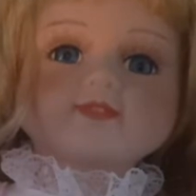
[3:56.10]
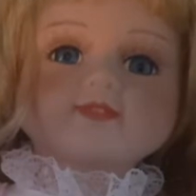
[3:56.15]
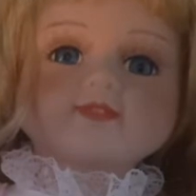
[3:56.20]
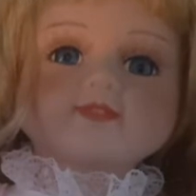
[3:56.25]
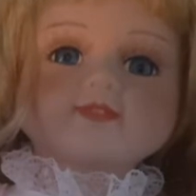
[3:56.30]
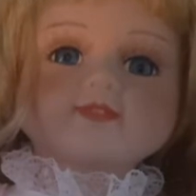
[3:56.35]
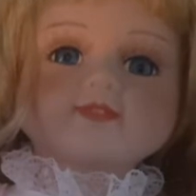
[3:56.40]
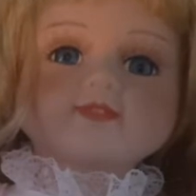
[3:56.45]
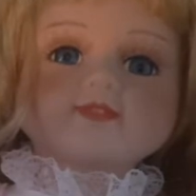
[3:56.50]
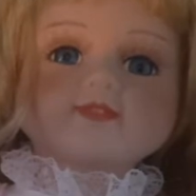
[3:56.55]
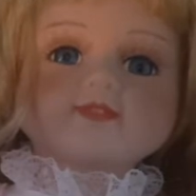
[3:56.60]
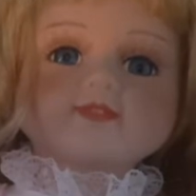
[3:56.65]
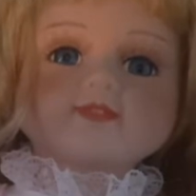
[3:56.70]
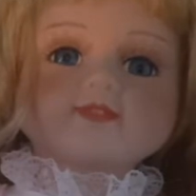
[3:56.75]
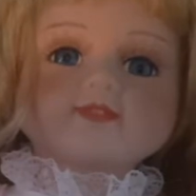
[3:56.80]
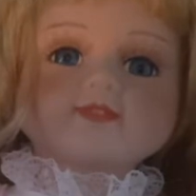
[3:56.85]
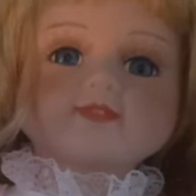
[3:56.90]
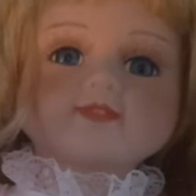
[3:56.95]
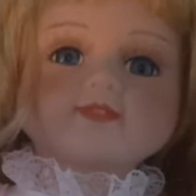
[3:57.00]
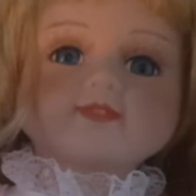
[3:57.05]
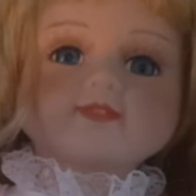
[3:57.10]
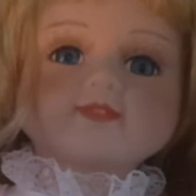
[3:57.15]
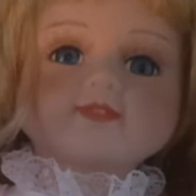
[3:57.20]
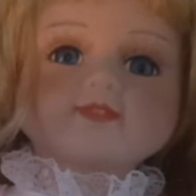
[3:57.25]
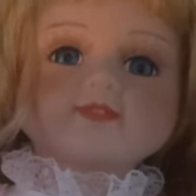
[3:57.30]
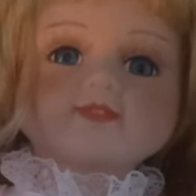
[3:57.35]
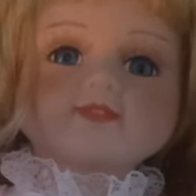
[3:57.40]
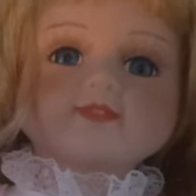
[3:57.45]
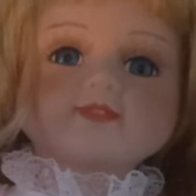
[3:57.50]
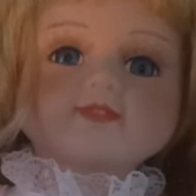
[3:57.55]

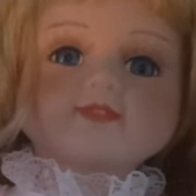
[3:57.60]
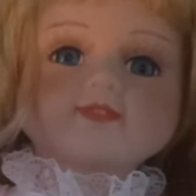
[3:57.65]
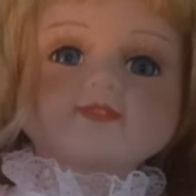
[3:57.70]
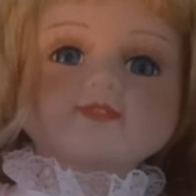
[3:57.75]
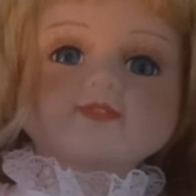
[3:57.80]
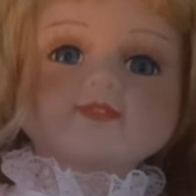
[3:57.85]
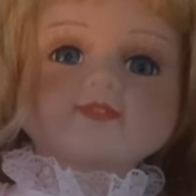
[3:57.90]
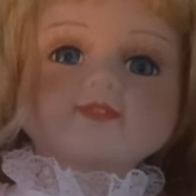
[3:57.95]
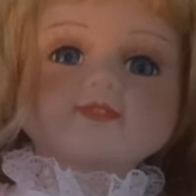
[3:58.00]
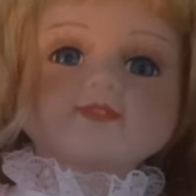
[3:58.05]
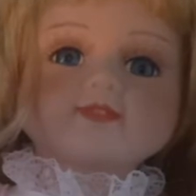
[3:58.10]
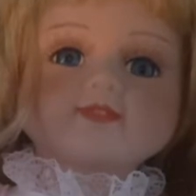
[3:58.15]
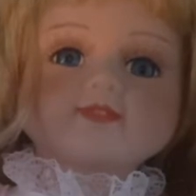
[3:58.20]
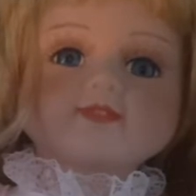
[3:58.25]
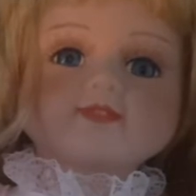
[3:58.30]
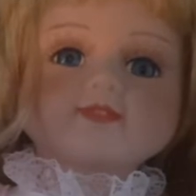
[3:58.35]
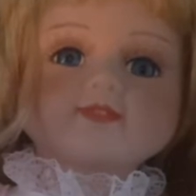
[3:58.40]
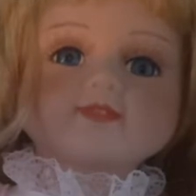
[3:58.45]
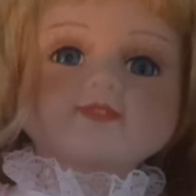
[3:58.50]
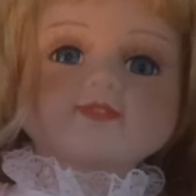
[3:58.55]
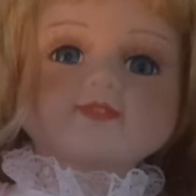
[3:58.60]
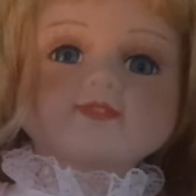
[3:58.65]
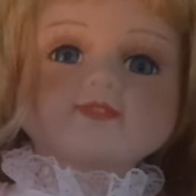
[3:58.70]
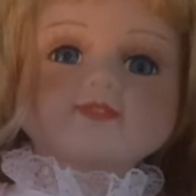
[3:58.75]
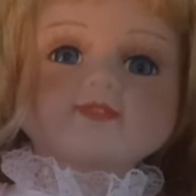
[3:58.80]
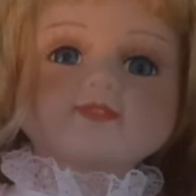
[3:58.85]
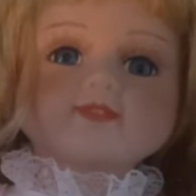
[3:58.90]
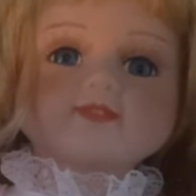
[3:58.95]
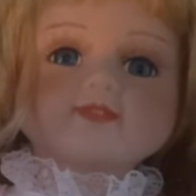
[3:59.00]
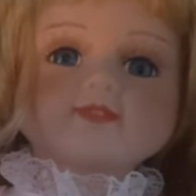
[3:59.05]

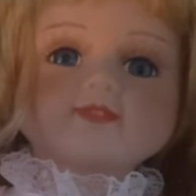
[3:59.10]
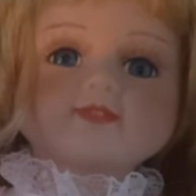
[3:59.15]
[no speech]